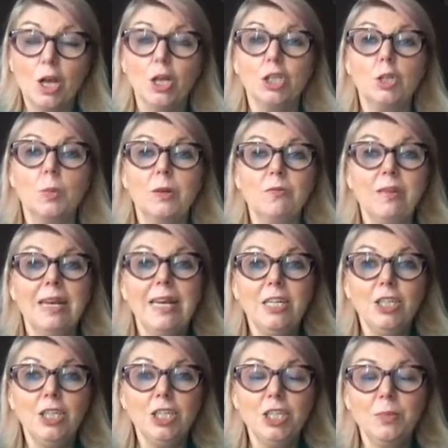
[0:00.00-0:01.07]
So when
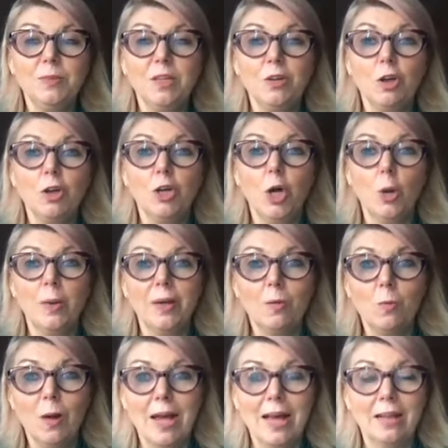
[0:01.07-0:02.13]
relationships are not going
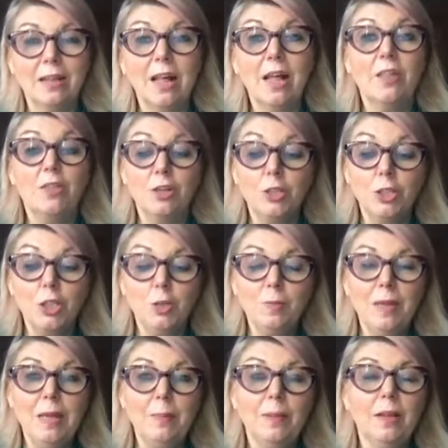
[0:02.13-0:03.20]
well, the two
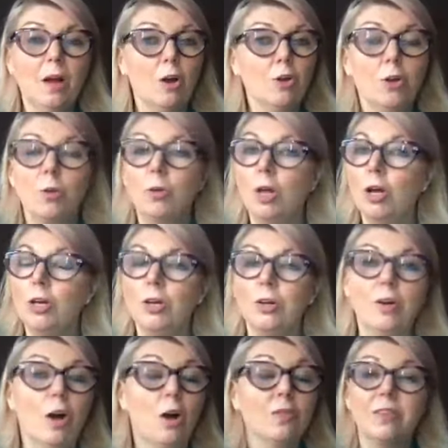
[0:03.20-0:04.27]
people are no
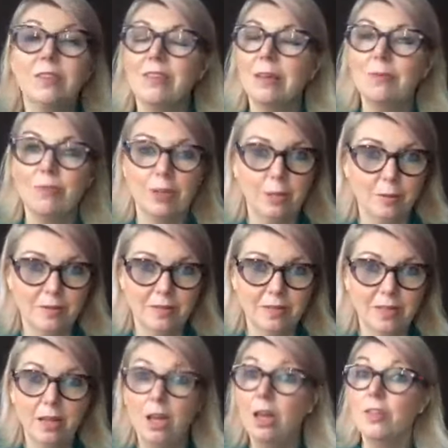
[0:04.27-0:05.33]
longer on the same
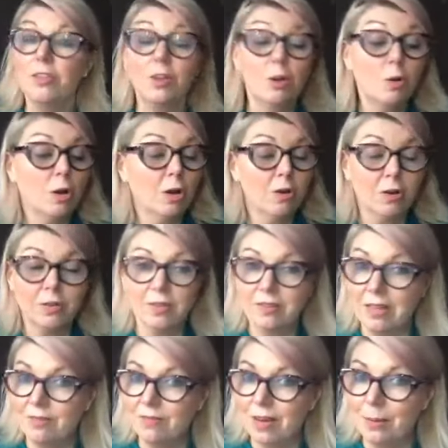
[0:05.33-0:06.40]
frequency. They're no longer on the
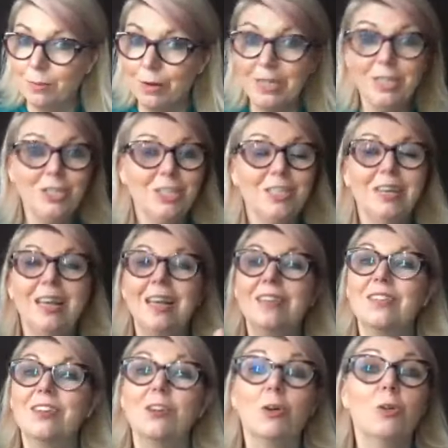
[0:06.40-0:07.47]
same vibration.
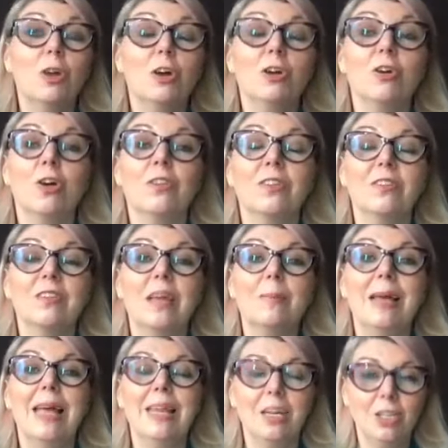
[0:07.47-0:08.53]
They're no longer on the
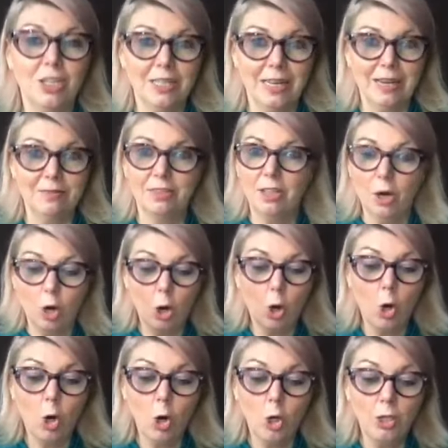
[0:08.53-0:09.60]
same energy level.
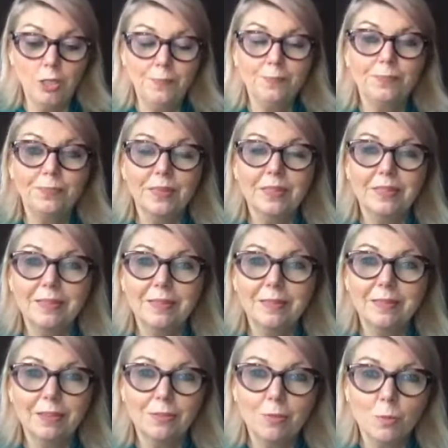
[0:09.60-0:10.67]
All
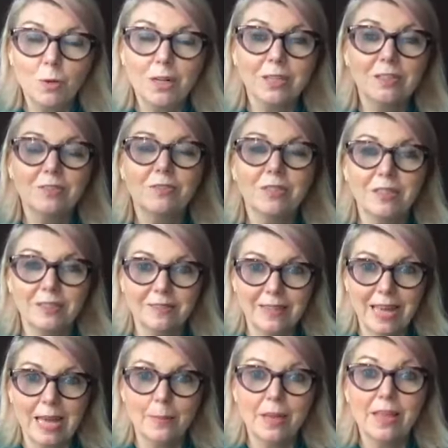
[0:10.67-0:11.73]
different words for the
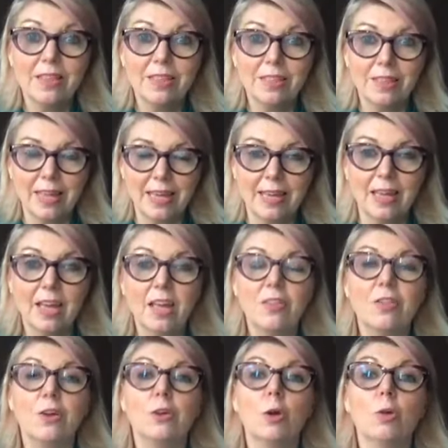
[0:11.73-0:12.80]
same thing.
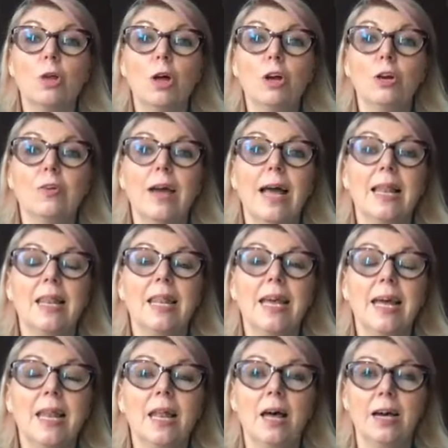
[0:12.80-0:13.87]
They're no longer
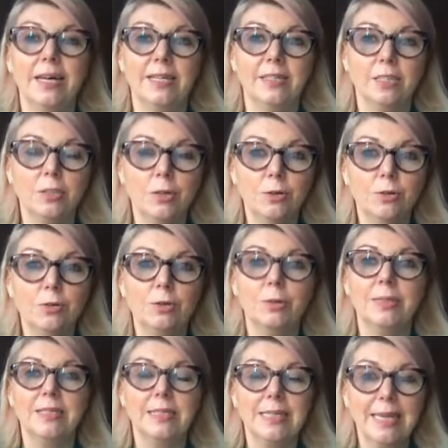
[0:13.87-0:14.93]
aligned,
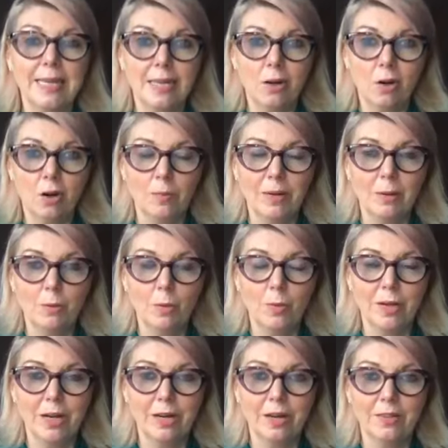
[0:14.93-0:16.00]
congruent, in harmony with
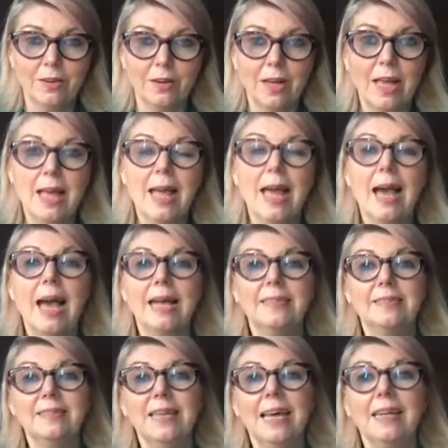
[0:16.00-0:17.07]
one another.
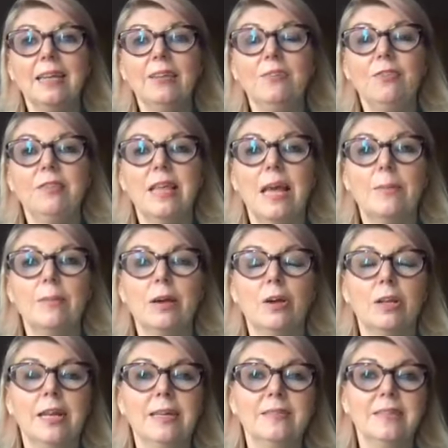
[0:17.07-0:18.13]
And sadly for them,
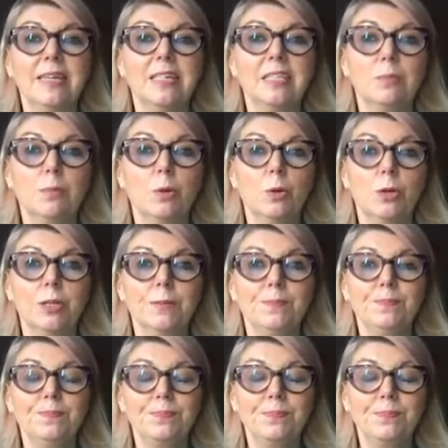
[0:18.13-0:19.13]
unless they explore,